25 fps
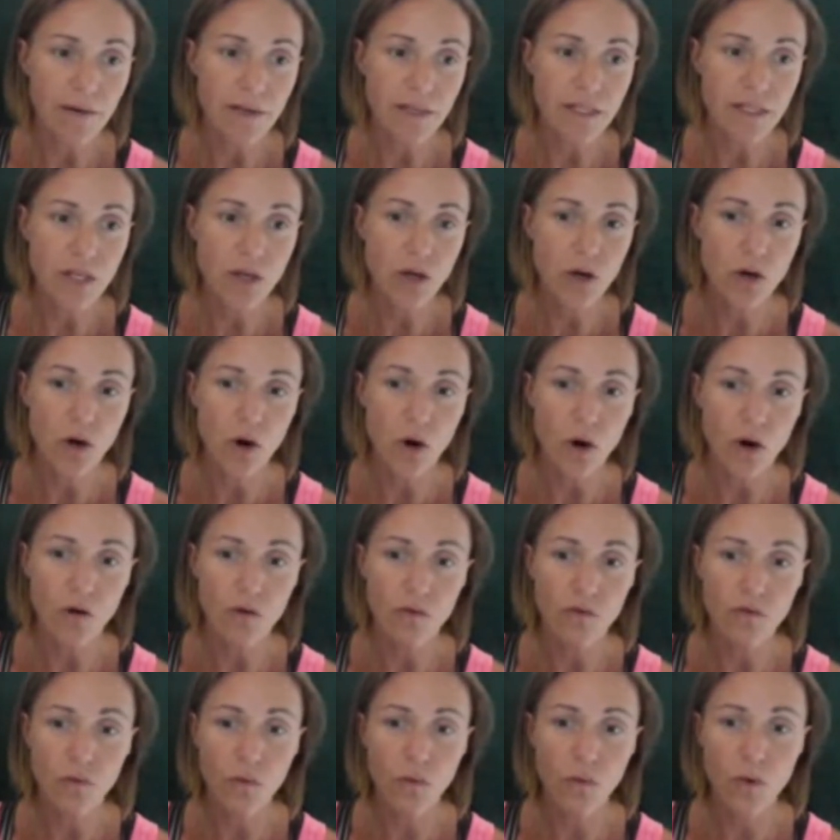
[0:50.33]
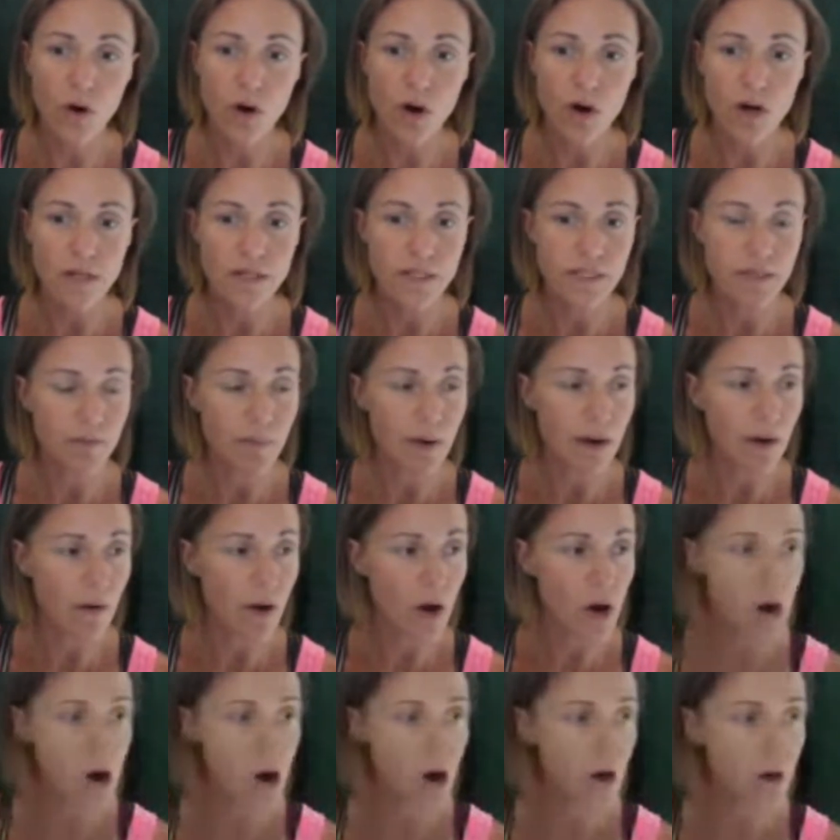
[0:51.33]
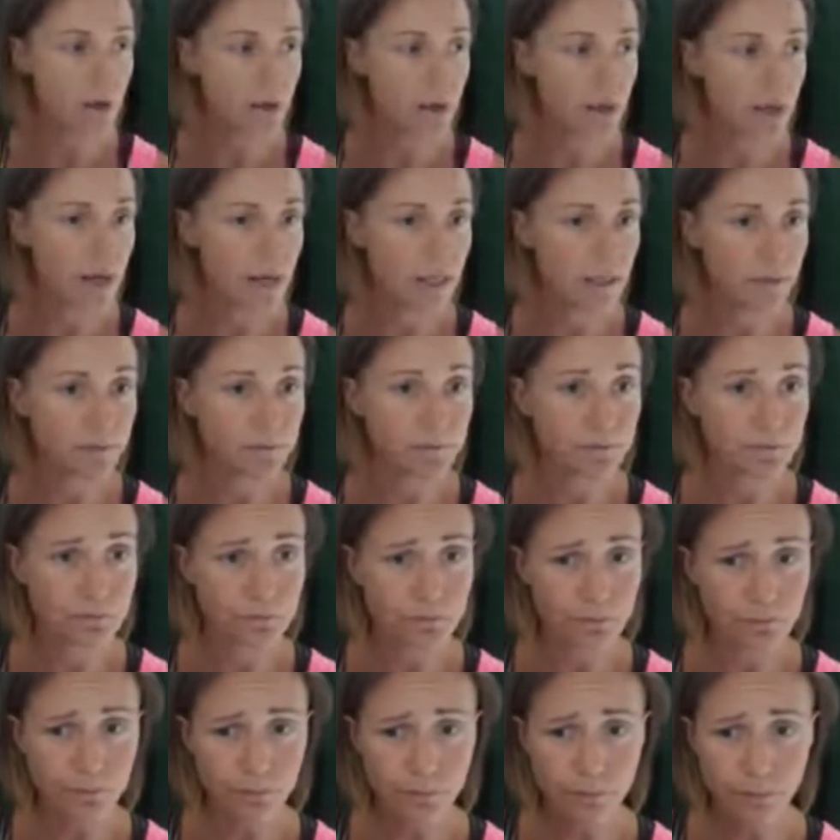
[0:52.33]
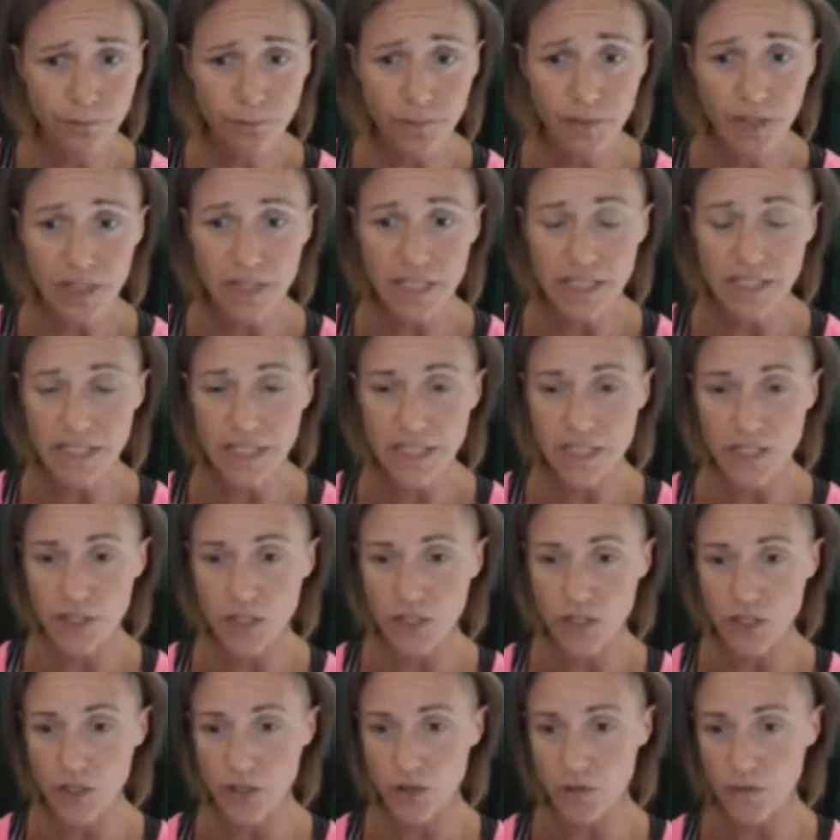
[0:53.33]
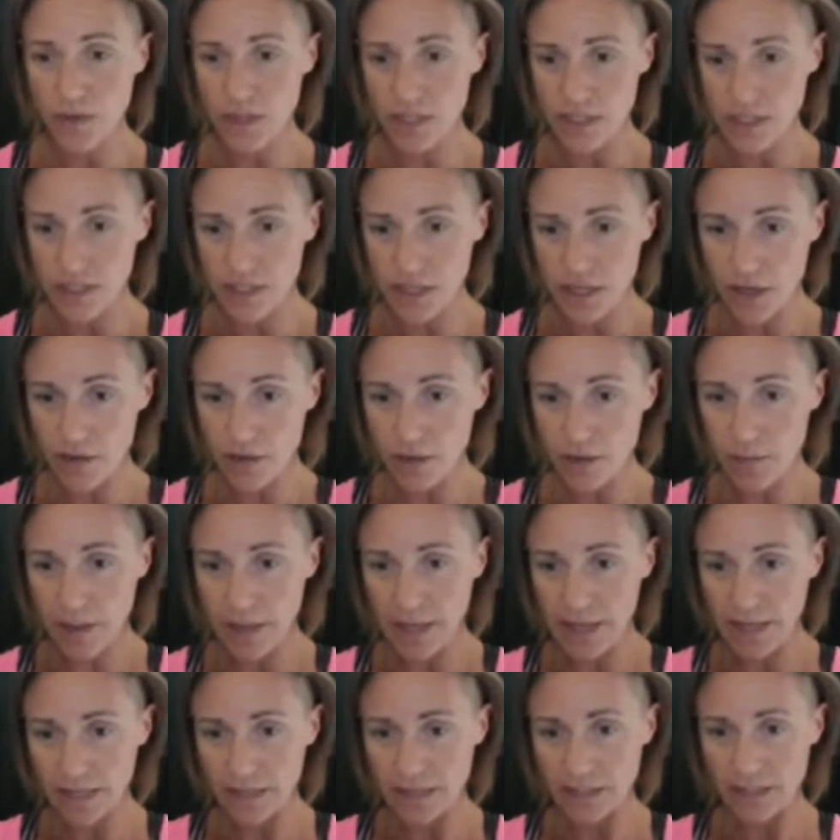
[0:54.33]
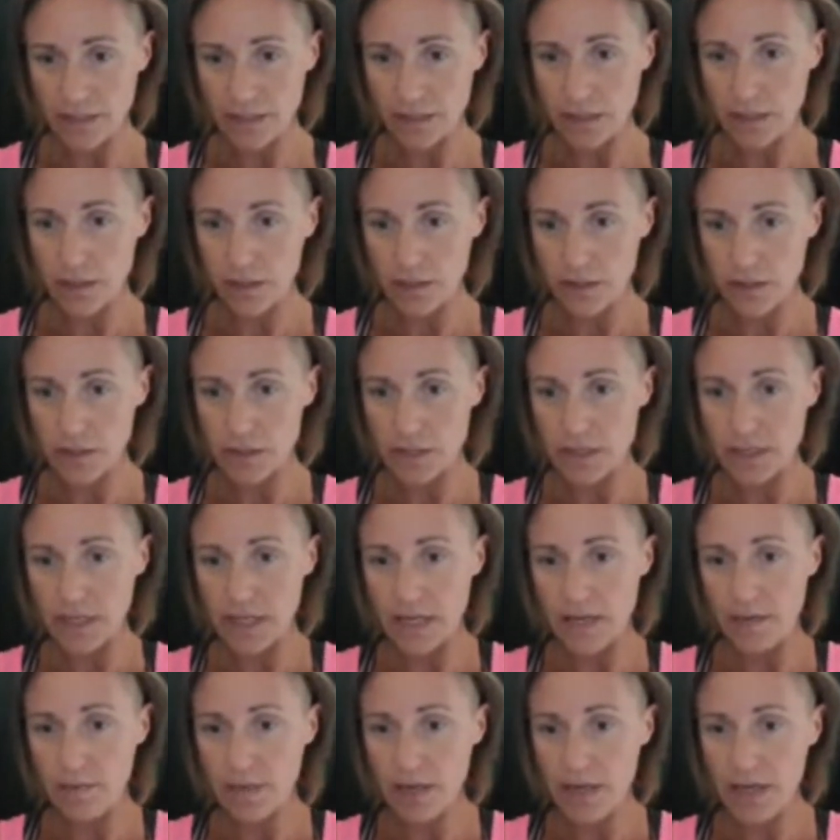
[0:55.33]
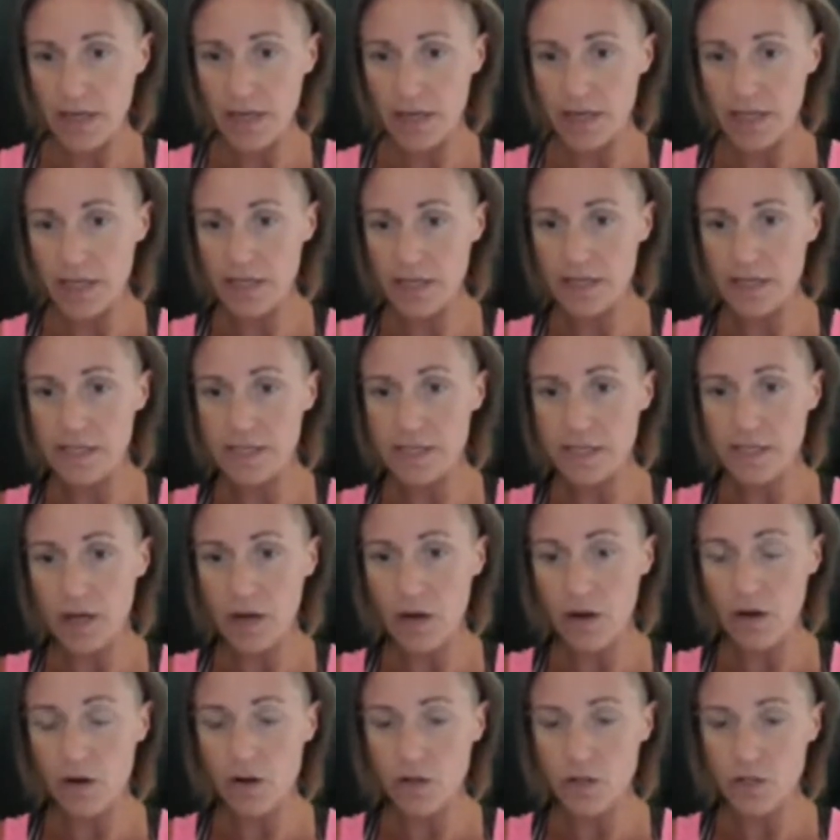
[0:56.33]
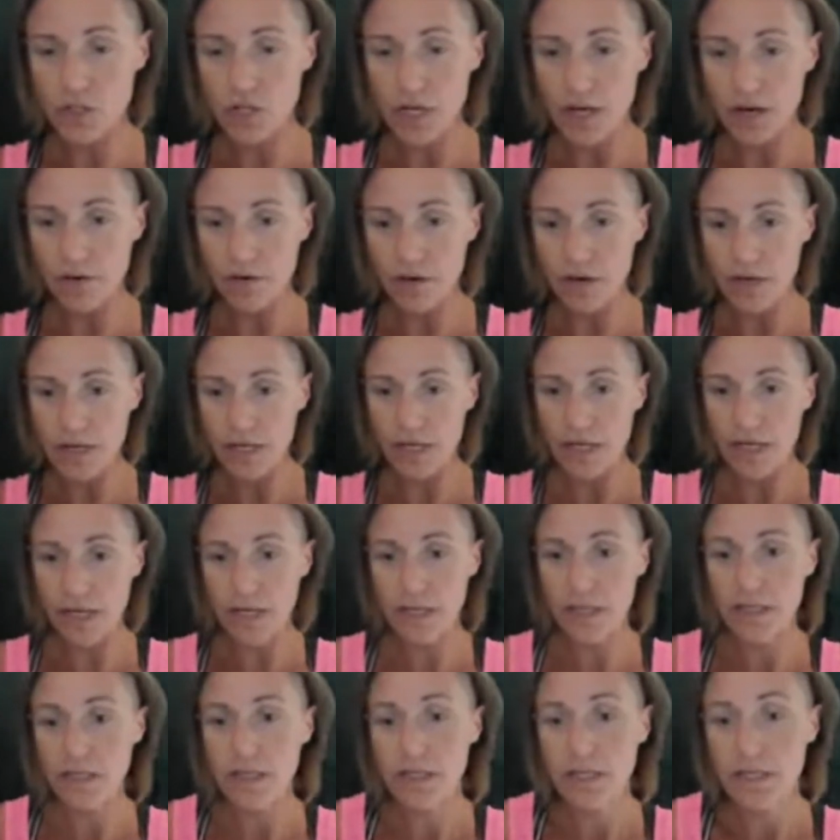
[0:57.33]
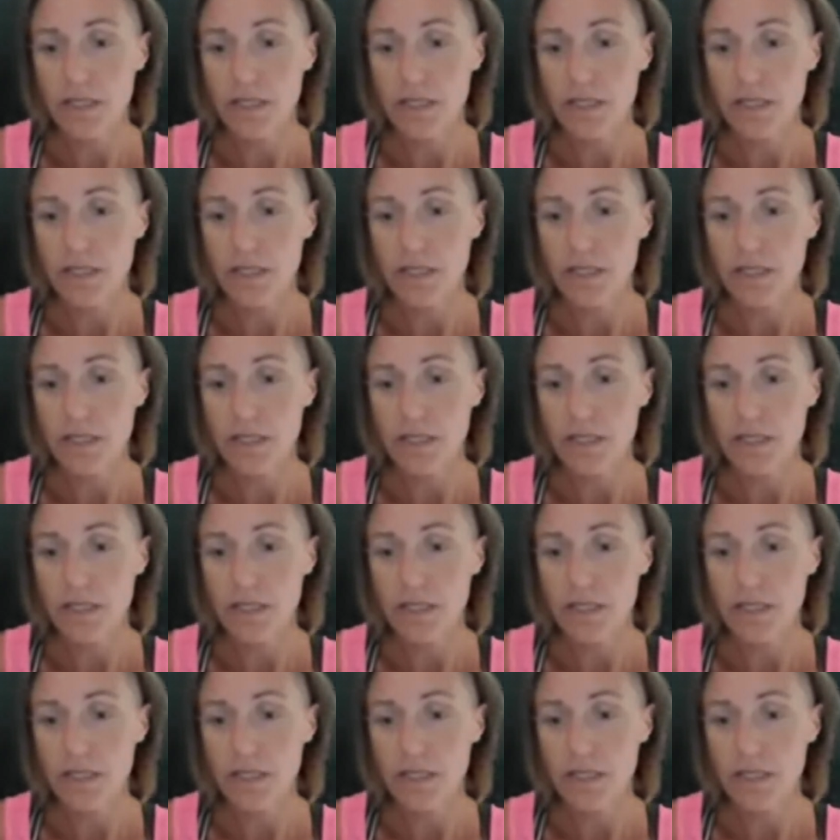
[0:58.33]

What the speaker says: And there's a lot of words about earthing. And this is to do with the solar plexus. And you can see me here. This is the heart chakra here.